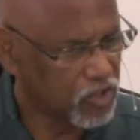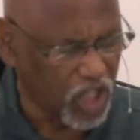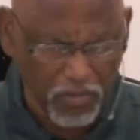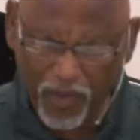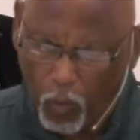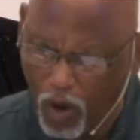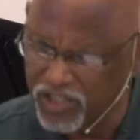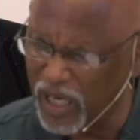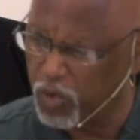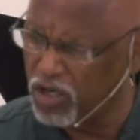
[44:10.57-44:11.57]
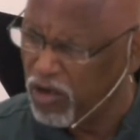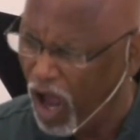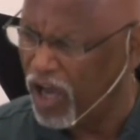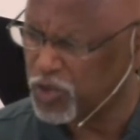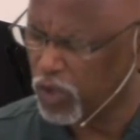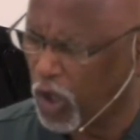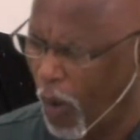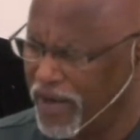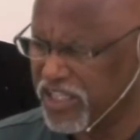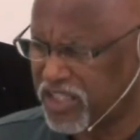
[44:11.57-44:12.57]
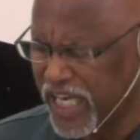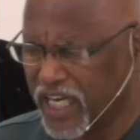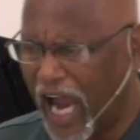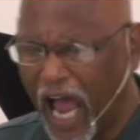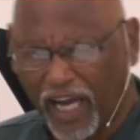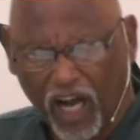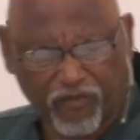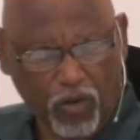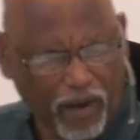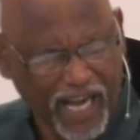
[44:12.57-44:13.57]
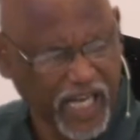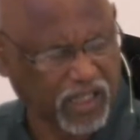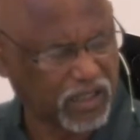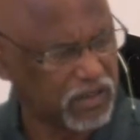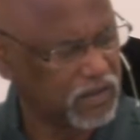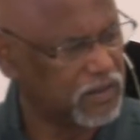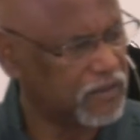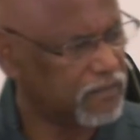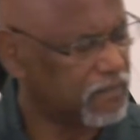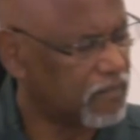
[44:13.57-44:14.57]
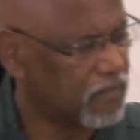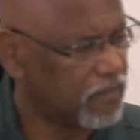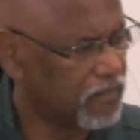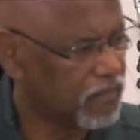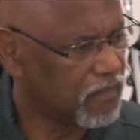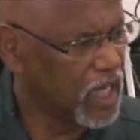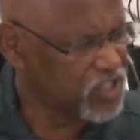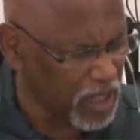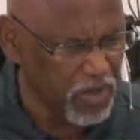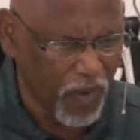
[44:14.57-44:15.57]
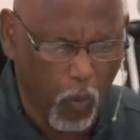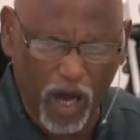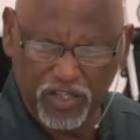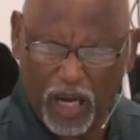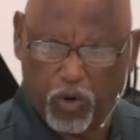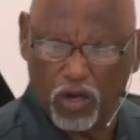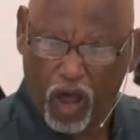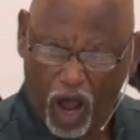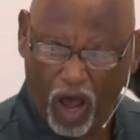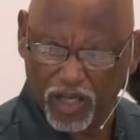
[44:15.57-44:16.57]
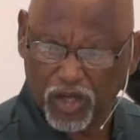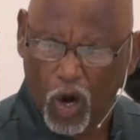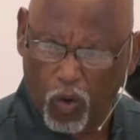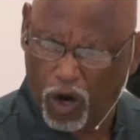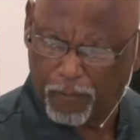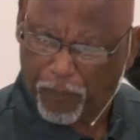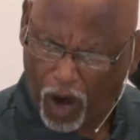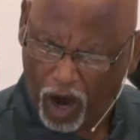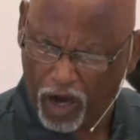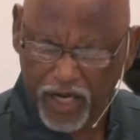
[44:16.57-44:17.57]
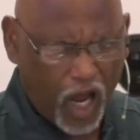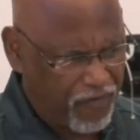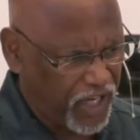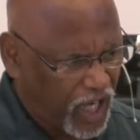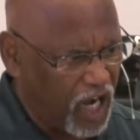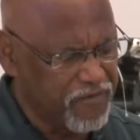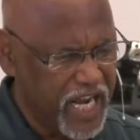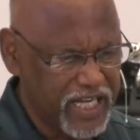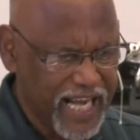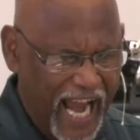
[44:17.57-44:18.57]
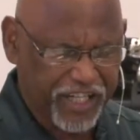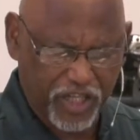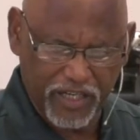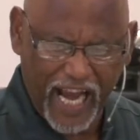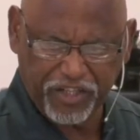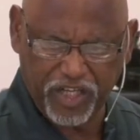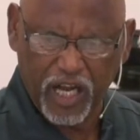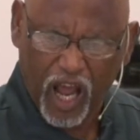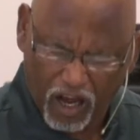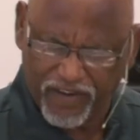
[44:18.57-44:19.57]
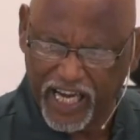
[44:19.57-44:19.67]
Some of the ones that were lost were going to synagogue every week. Some of the ones that were lost were a part of the covenant nation of